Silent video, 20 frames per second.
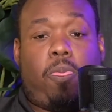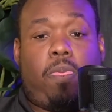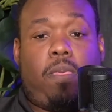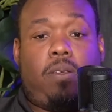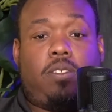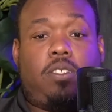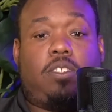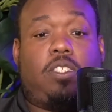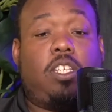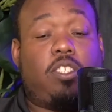
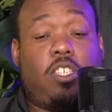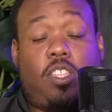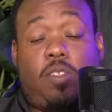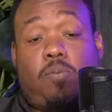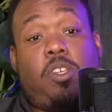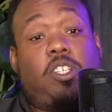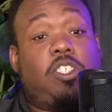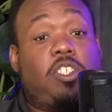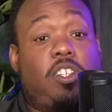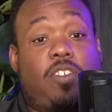stick to the
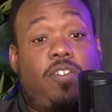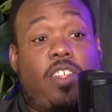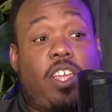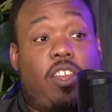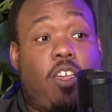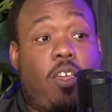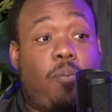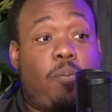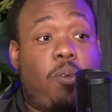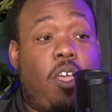mission of that
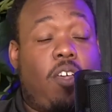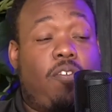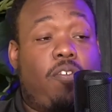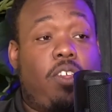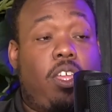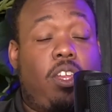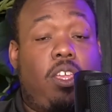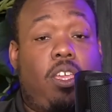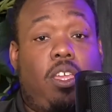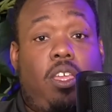
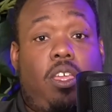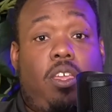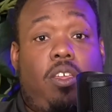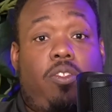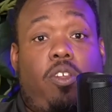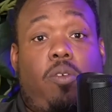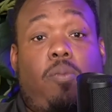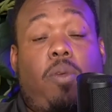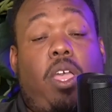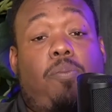nonprofit.
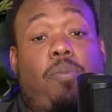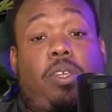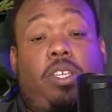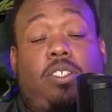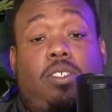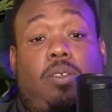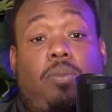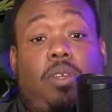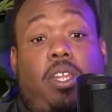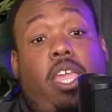There might be
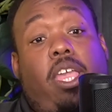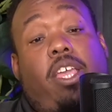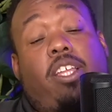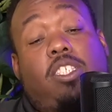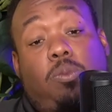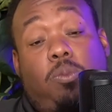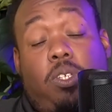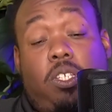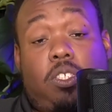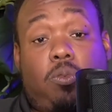some
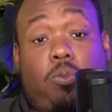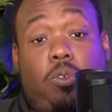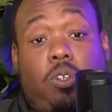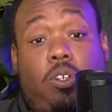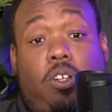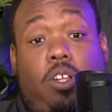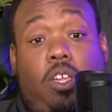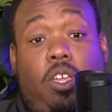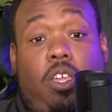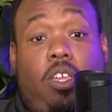enhancements
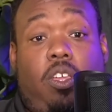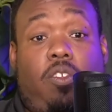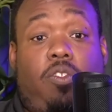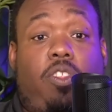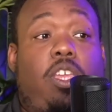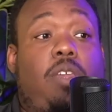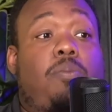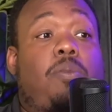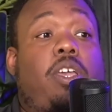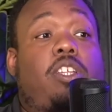where
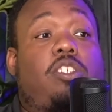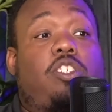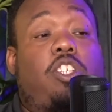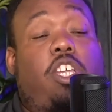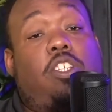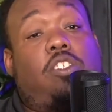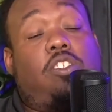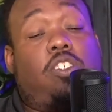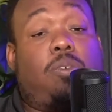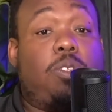they might
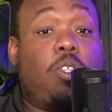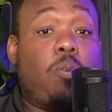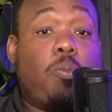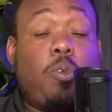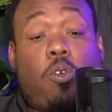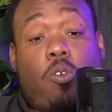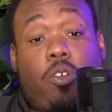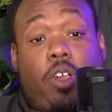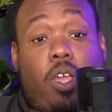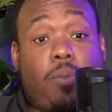change some of their
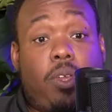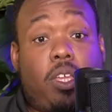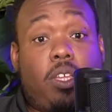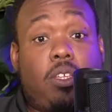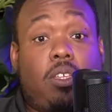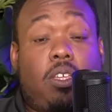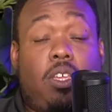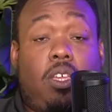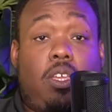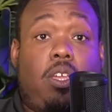
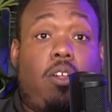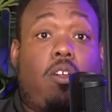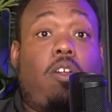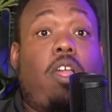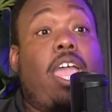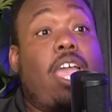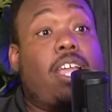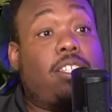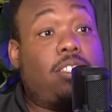programming, or add